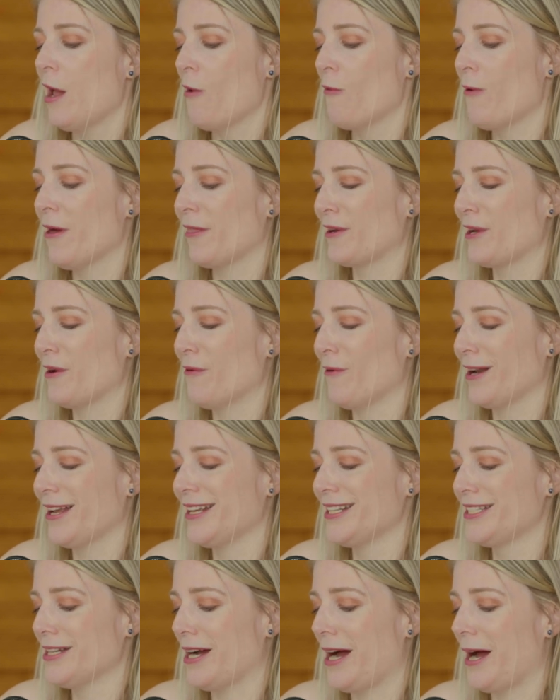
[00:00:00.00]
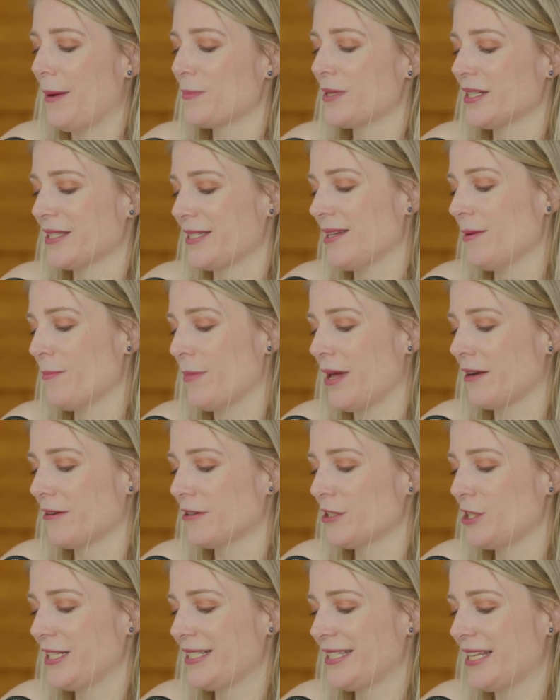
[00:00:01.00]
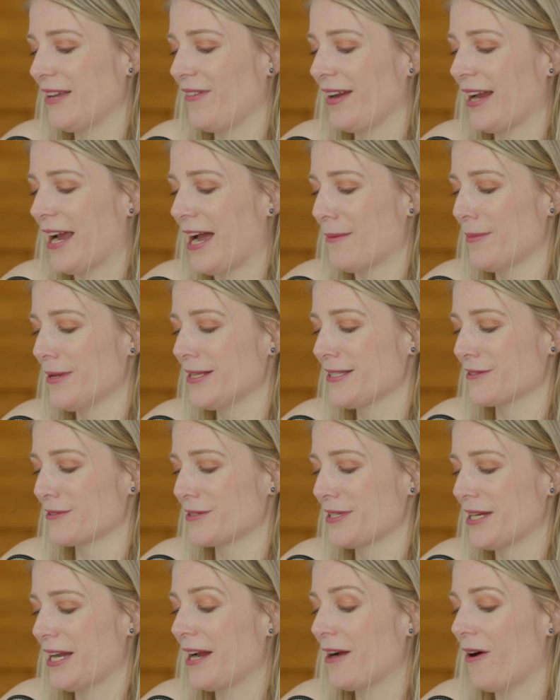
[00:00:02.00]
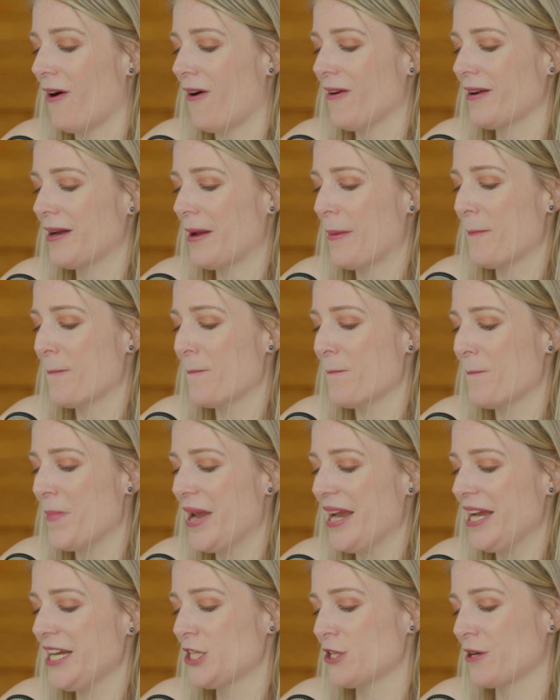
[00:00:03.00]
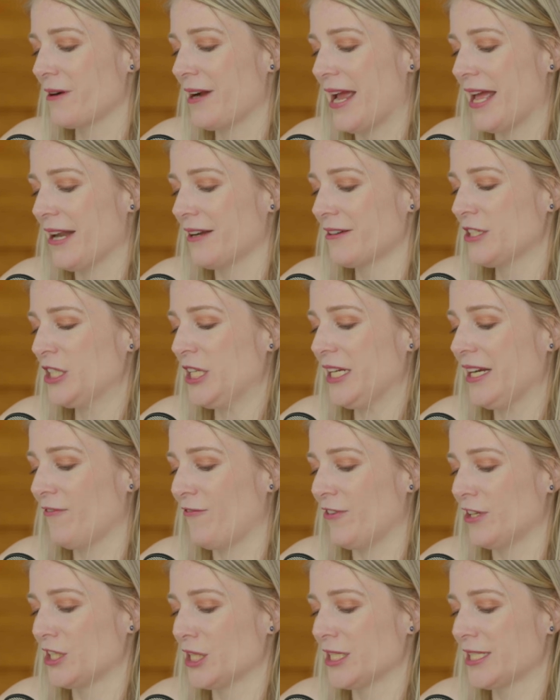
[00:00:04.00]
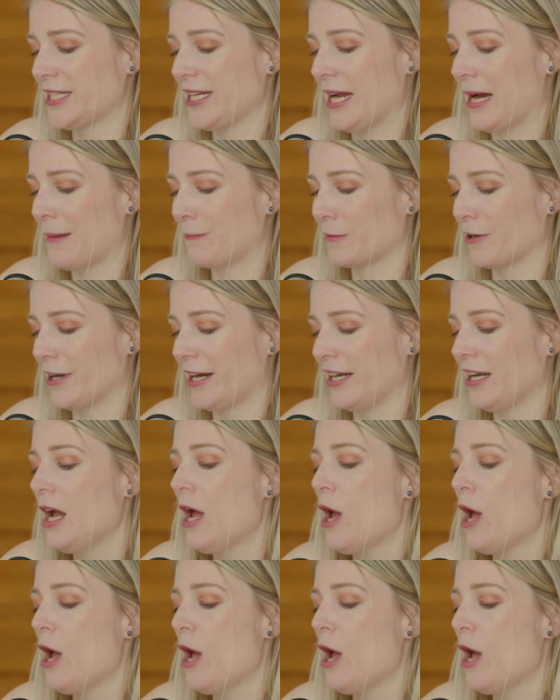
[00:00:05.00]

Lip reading: Whether you want to adopt some energy-saving habits or take on a major energy efficiency upgrade,